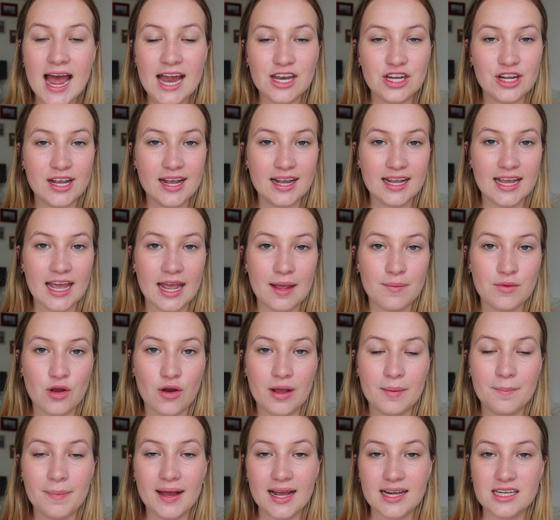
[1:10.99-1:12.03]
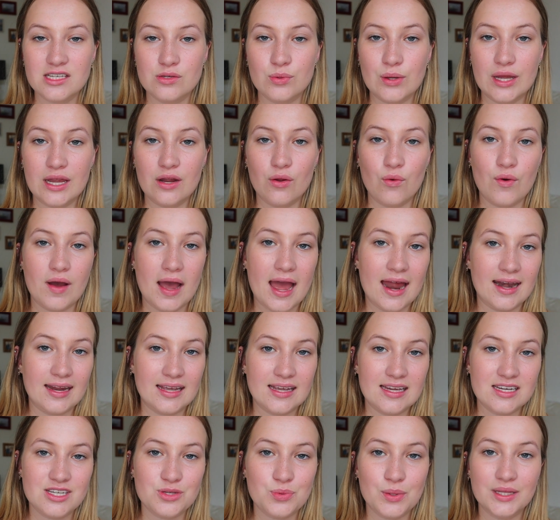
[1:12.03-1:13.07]
and you can keep going back to it or
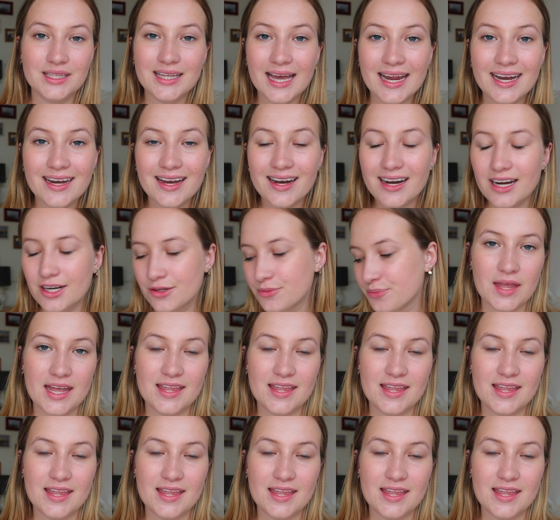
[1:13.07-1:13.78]
adding into it later.